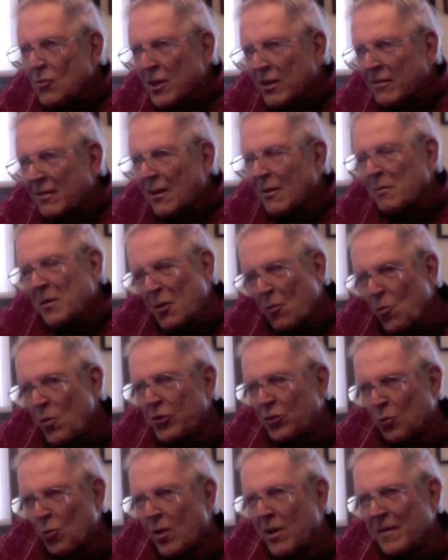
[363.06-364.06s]
to tell me
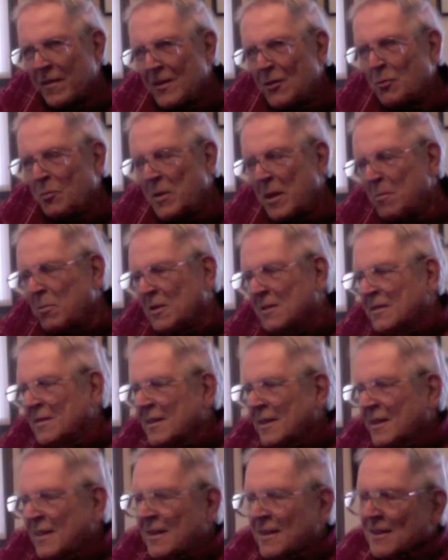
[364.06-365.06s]
which one of these people is
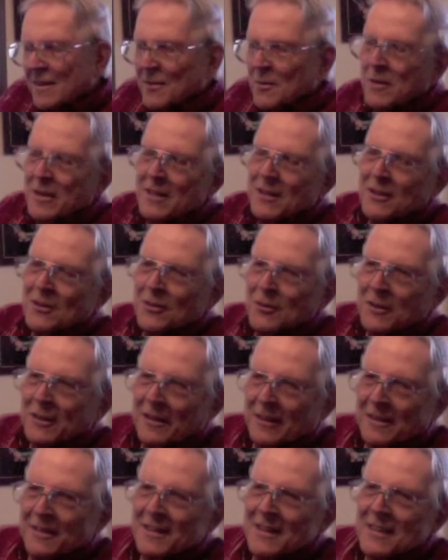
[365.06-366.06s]
the killer, where you
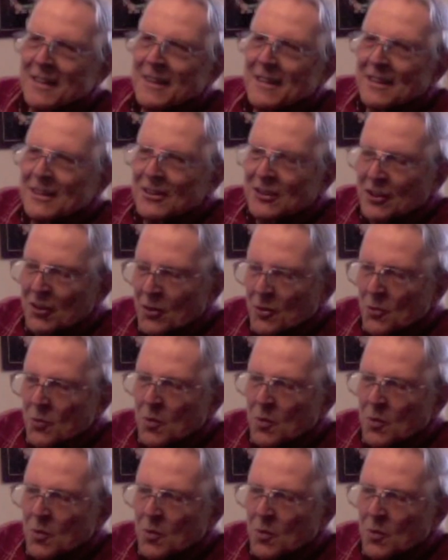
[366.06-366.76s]
couldn't. So